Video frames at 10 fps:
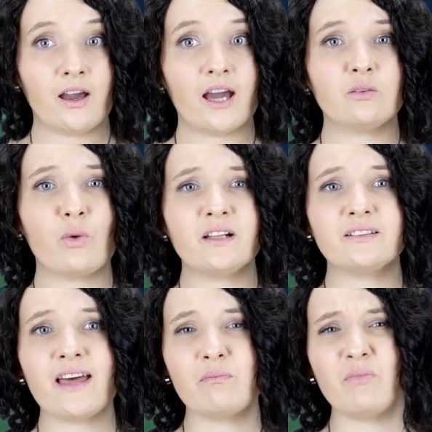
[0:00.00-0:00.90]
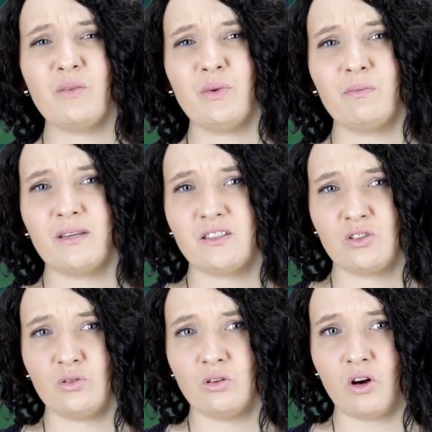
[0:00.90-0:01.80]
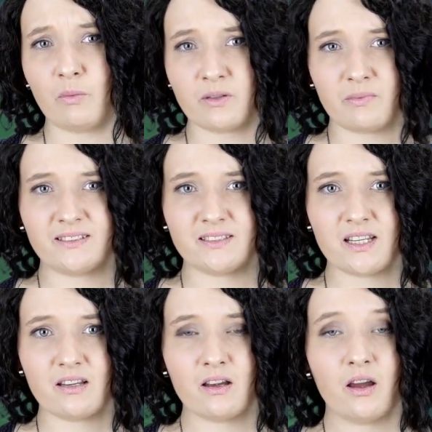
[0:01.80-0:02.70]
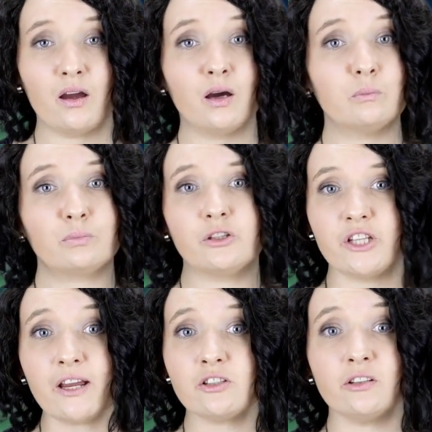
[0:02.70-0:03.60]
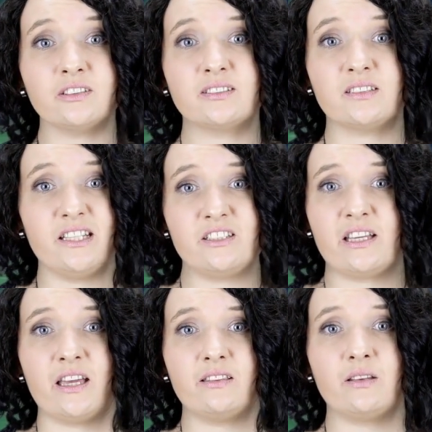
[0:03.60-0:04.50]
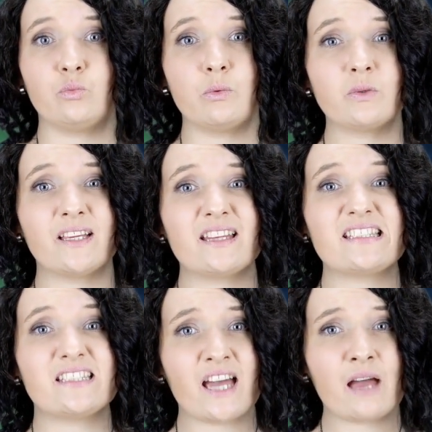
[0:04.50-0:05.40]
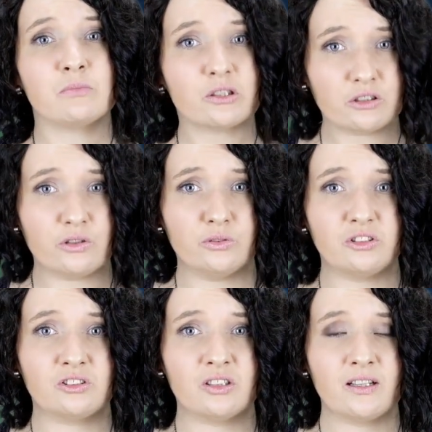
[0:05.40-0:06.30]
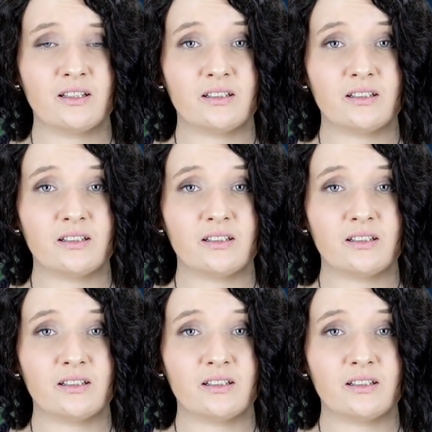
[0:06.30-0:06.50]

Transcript: and while that might be a bit too optimistic, projections indicate that we will get damn close.